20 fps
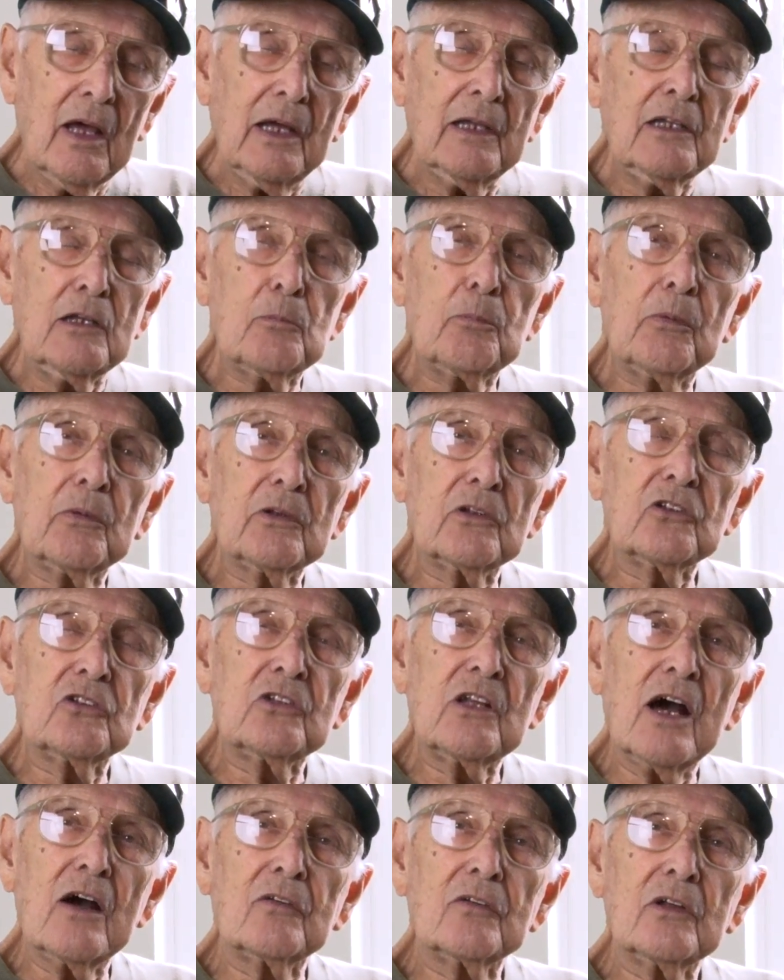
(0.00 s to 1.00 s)
And he put us
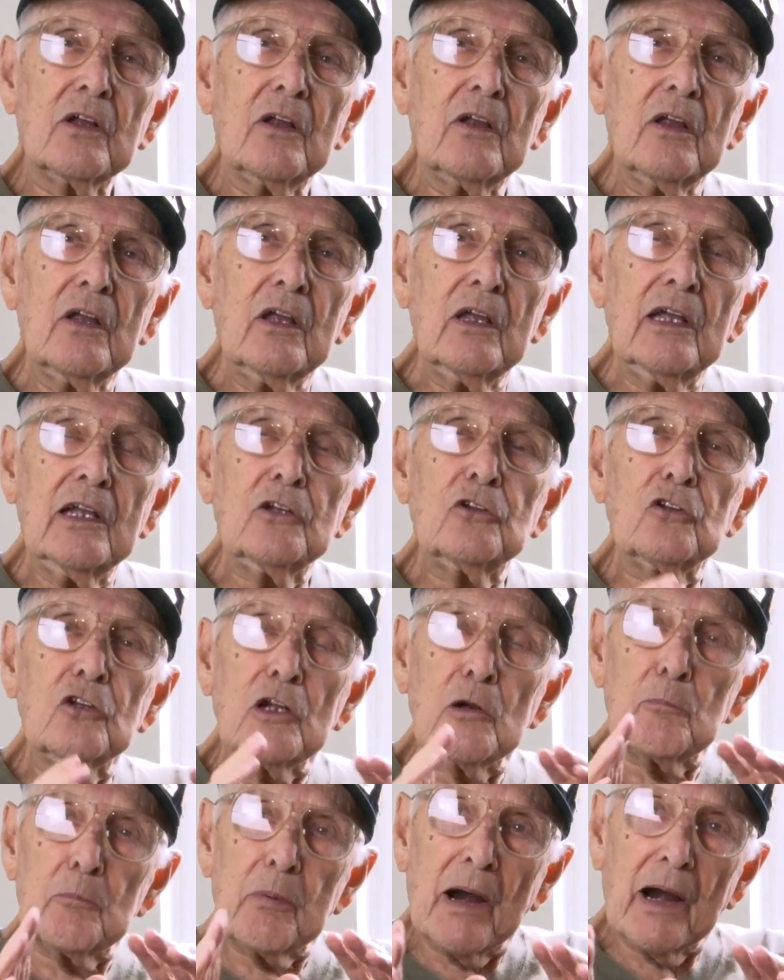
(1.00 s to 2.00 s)
down into
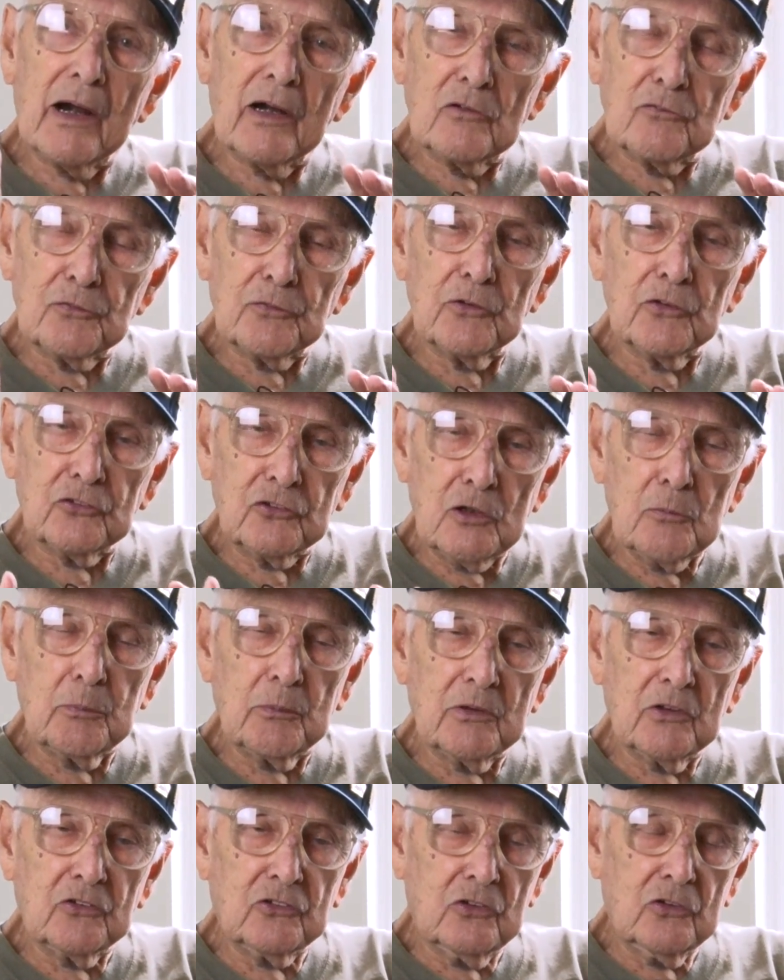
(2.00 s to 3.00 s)
the barn. First he
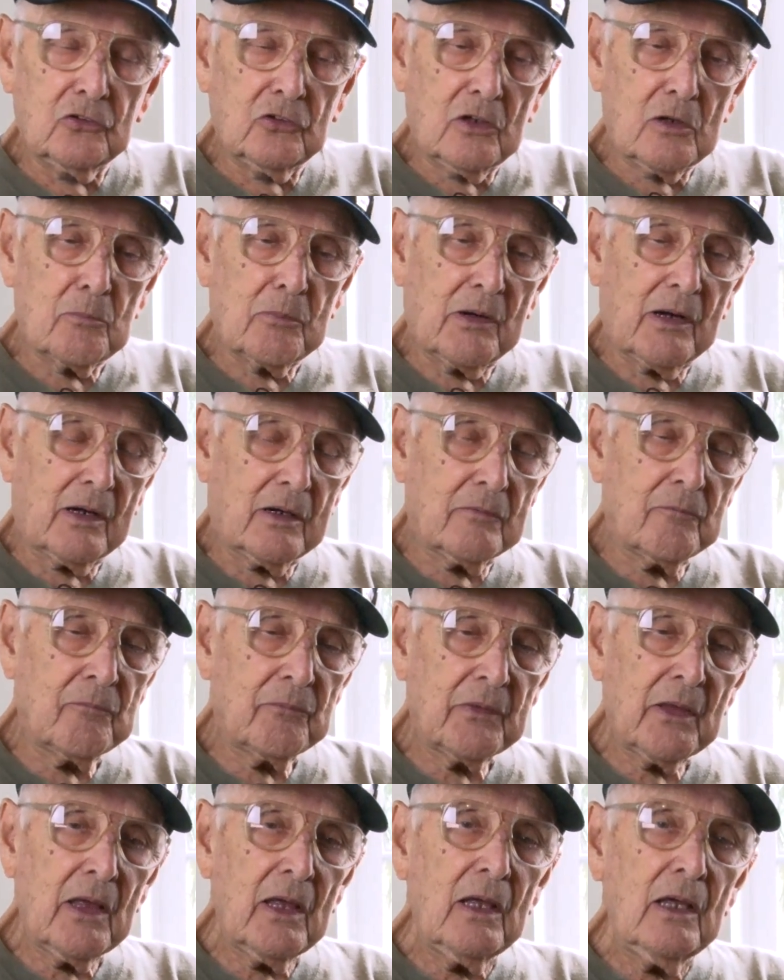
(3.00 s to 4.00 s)
put us into the barn.
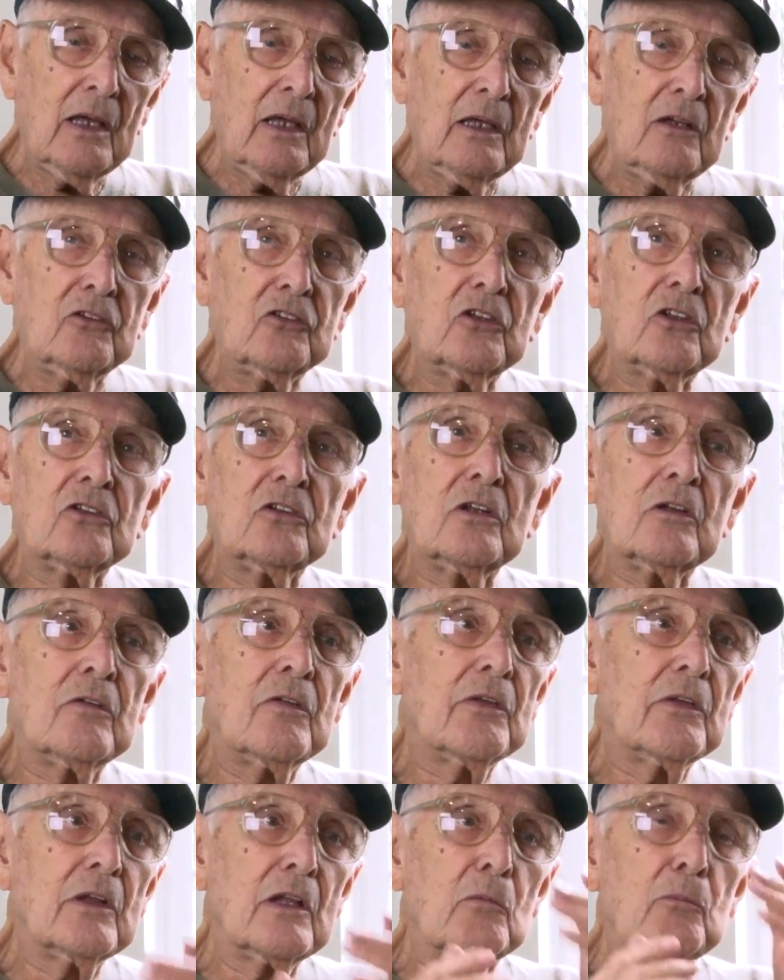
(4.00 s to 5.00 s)
He says,
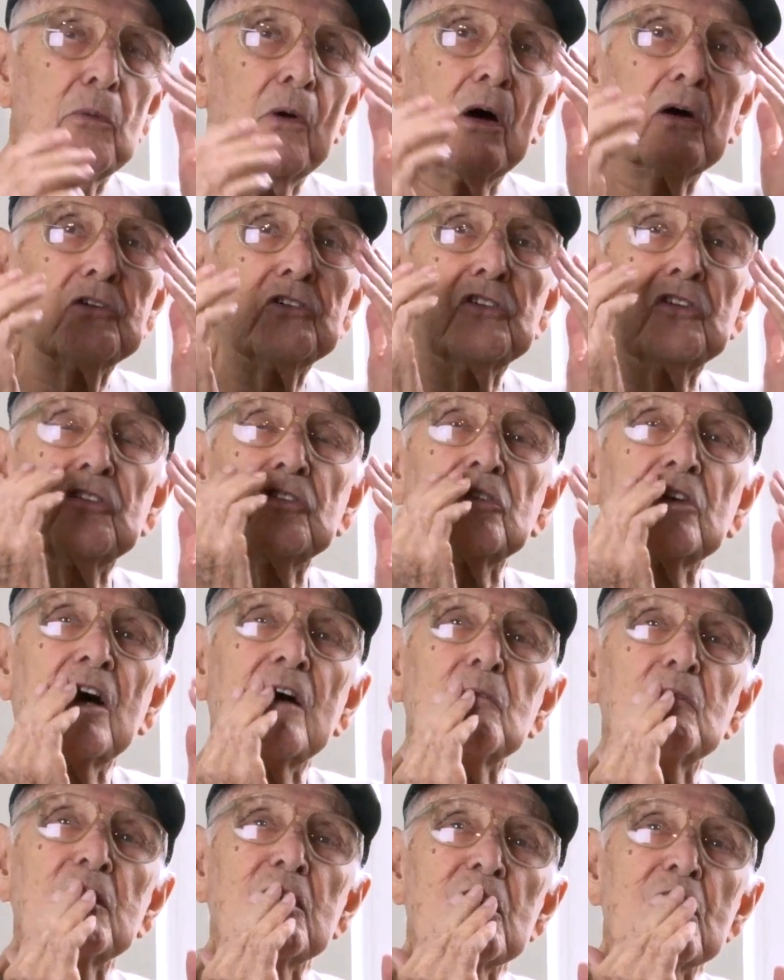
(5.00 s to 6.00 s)
the boss is
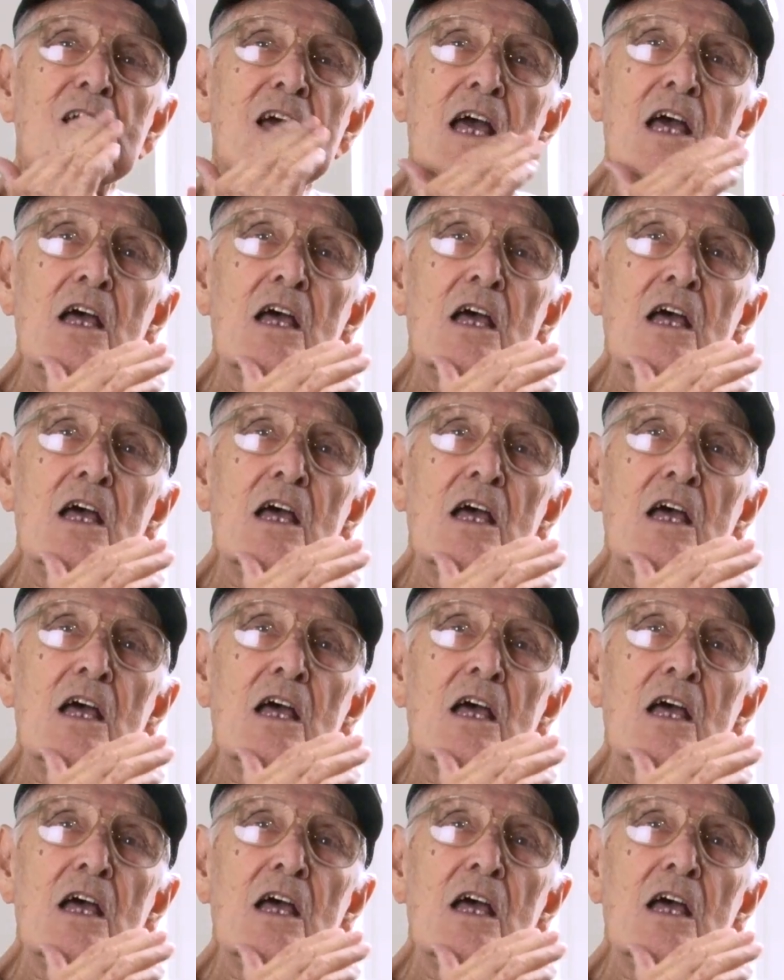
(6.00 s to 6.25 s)
coming.